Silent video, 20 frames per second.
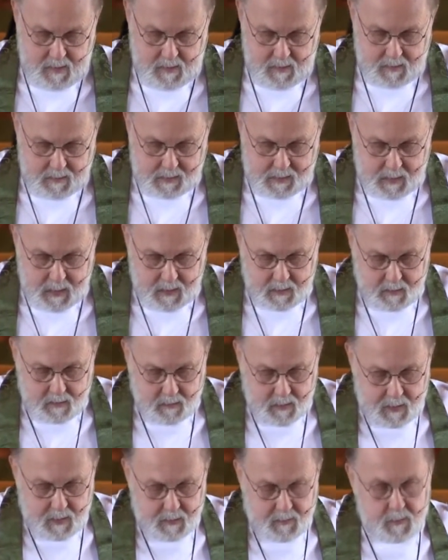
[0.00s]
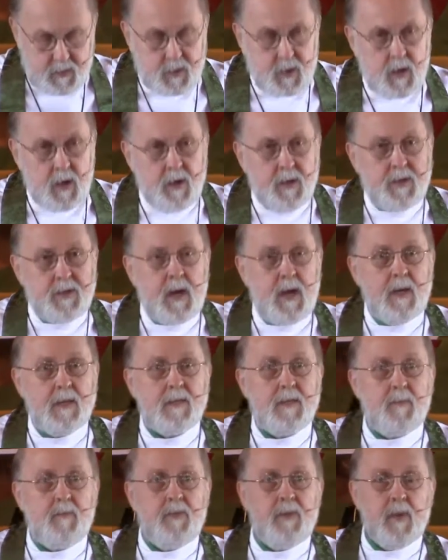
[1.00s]
And secondly, the church as
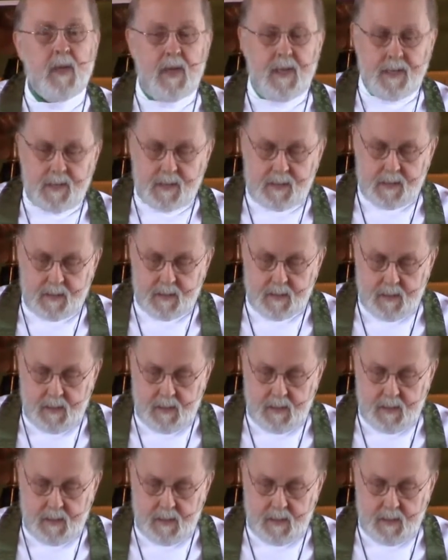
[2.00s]
a place